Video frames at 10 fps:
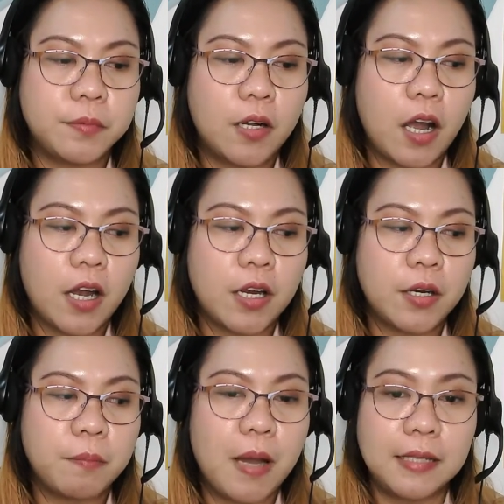
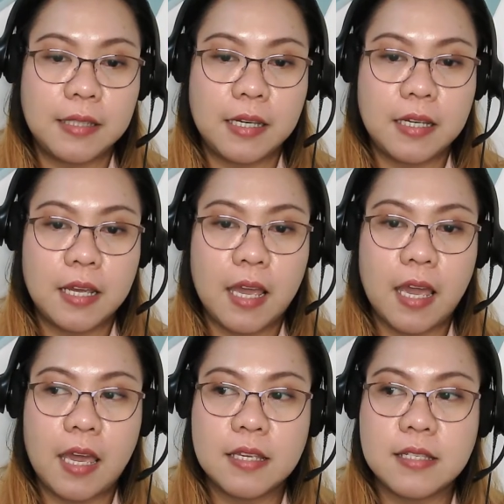car battery.
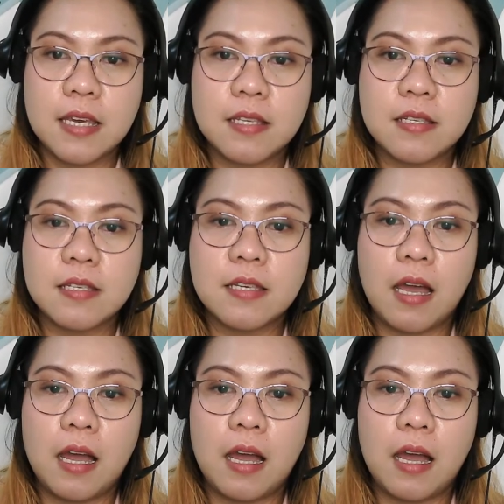Eh, since